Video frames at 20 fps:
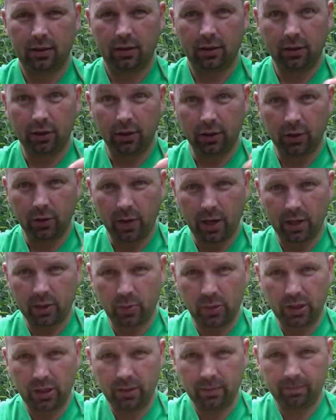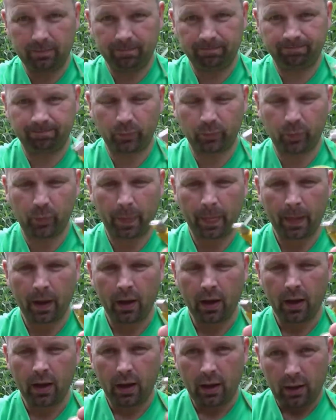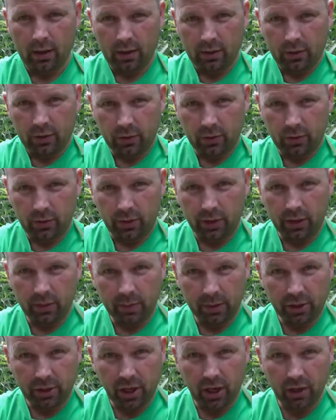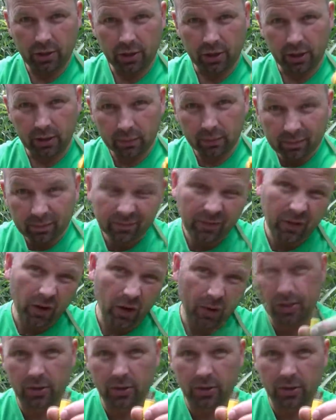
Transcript: your U S B. So you'll be charging it from a